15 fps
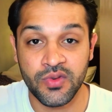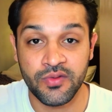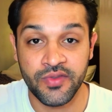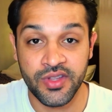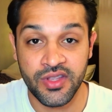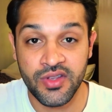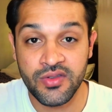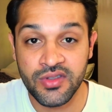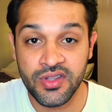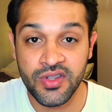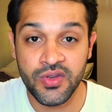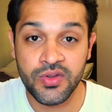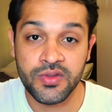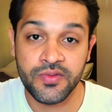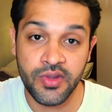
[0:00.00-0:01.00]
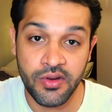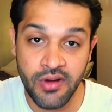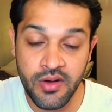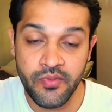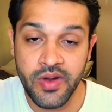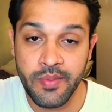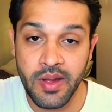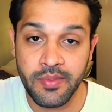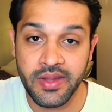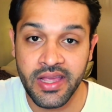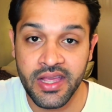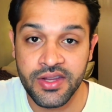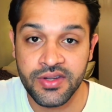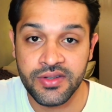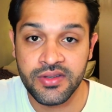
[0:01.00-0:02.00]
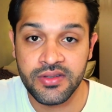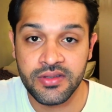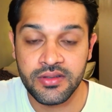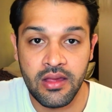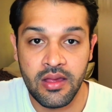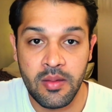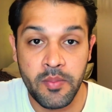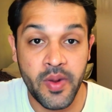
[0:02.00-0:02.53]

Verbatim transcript: for you to use for your own web applications,